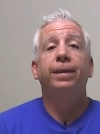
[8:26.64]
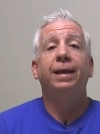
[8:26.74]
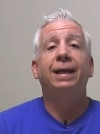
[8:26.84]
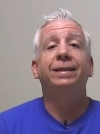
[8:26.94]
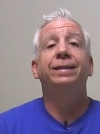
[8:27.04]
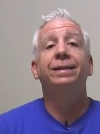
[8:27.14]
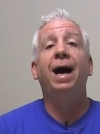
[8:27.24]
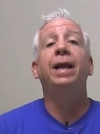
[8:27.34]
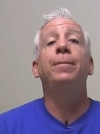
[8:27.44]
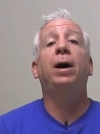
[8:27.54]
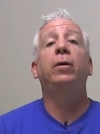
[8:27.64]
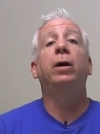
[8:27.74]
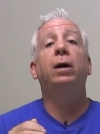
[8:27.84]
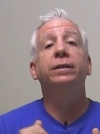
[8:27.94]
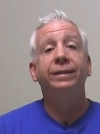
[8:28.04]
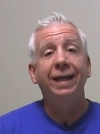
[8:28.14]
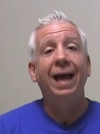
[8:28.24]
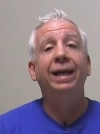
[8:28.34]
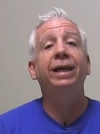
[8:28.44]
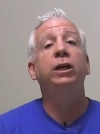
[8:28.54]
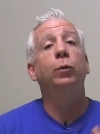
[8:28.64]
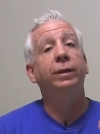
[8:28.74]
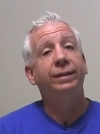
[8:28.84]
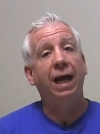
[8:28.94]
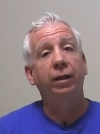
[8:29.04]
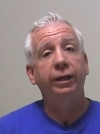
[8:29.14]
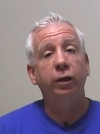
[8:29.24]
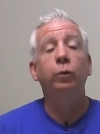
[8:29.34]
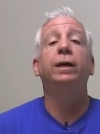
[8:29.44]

It's not about us nagging you and telling you,